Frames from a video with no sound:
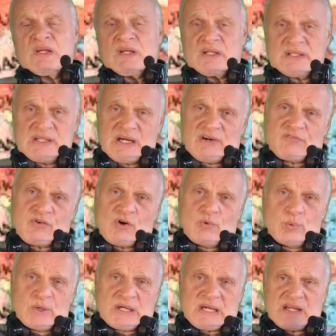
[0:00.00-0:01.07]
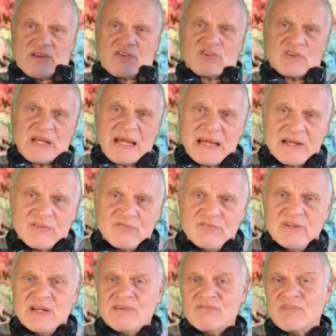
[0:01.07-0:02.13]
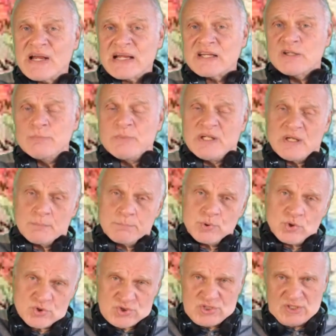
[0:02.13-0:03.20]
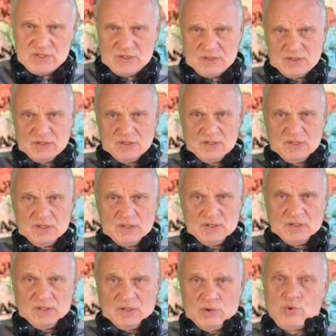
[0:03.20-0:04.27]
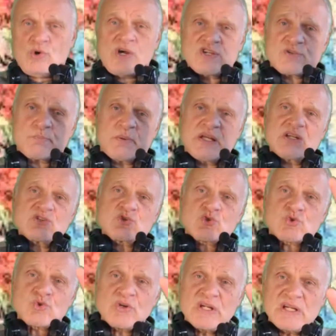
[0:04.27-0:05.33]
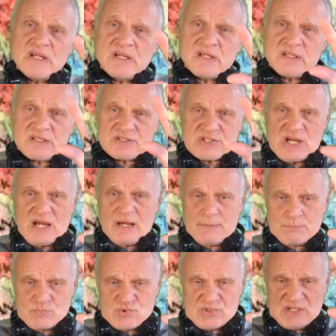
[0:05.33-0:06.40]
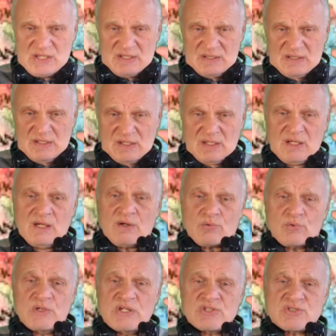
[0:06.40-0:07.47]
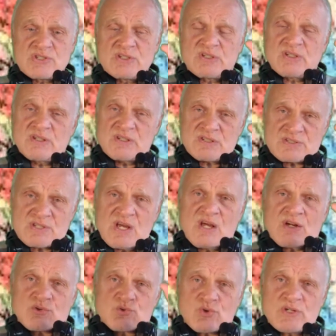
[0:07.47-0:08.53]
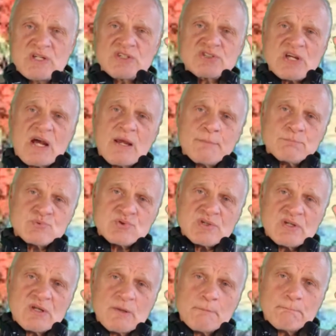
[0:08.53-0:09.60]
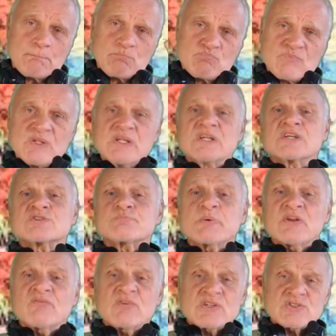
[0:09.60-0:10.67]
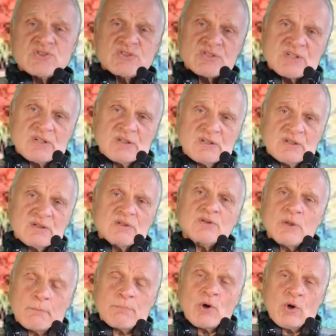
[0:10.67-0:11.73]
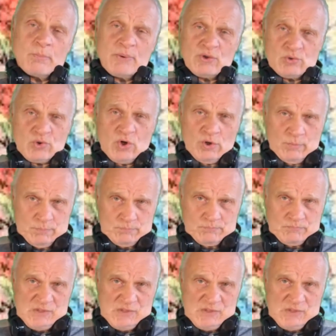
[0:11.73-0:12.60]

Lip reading: And therefore we can thank Vladimir Putin, who has been 3 times in the recent years, 3 times he has been visiting the Pope in Rome.